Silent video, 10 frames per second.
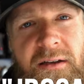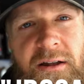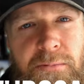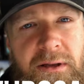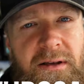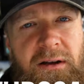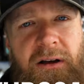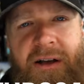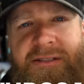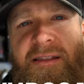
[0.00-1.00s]
it'll bring the
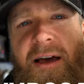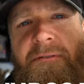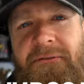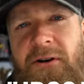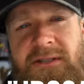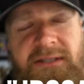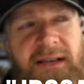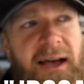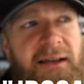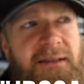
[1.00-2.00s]
cost of that first
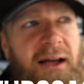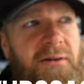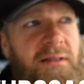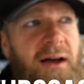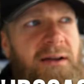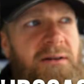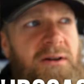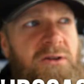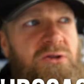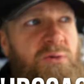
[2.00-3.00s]
sack down to like
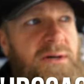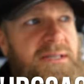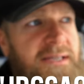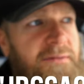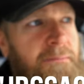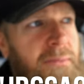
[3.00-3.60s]
27